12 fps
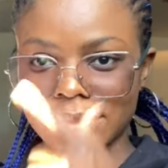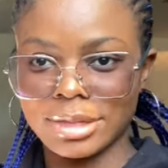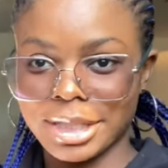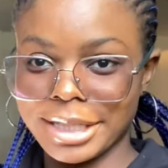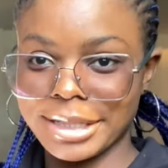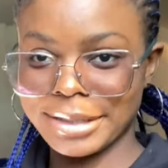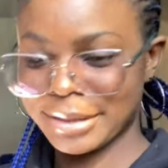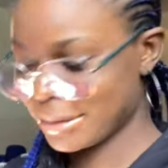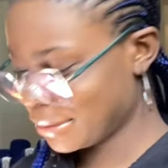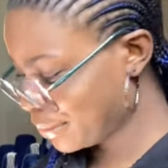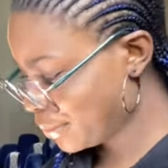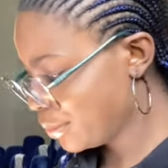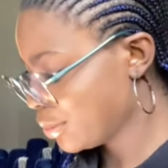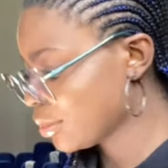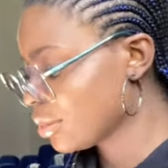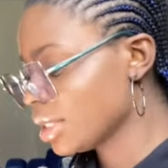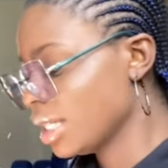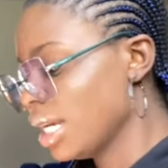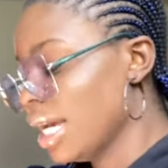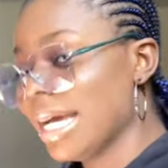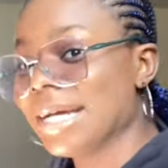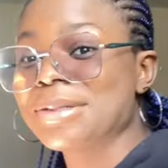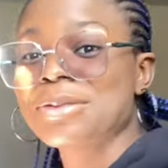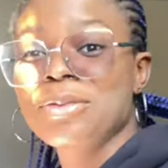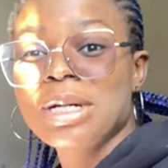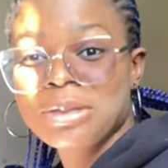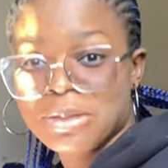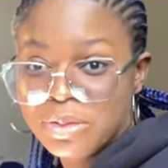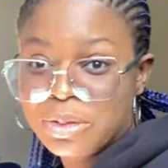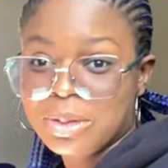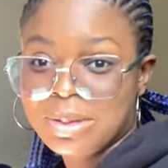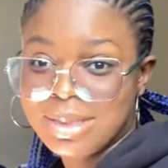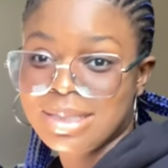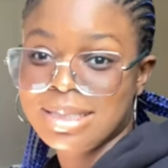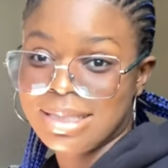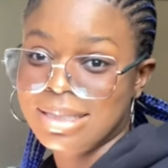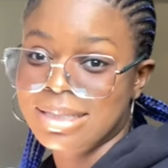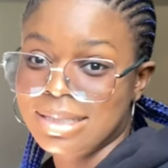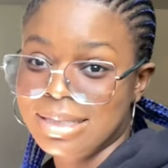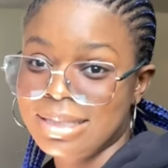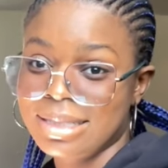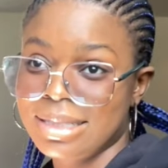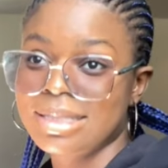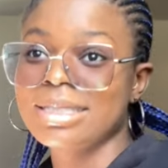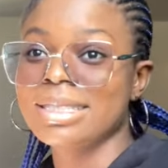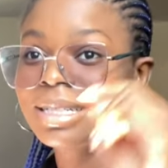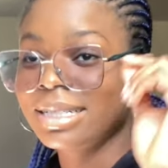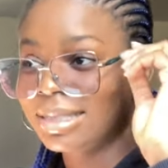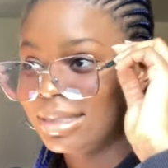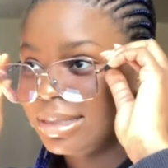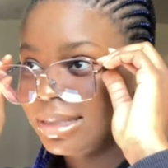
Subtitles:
Yes. And one of those things is that,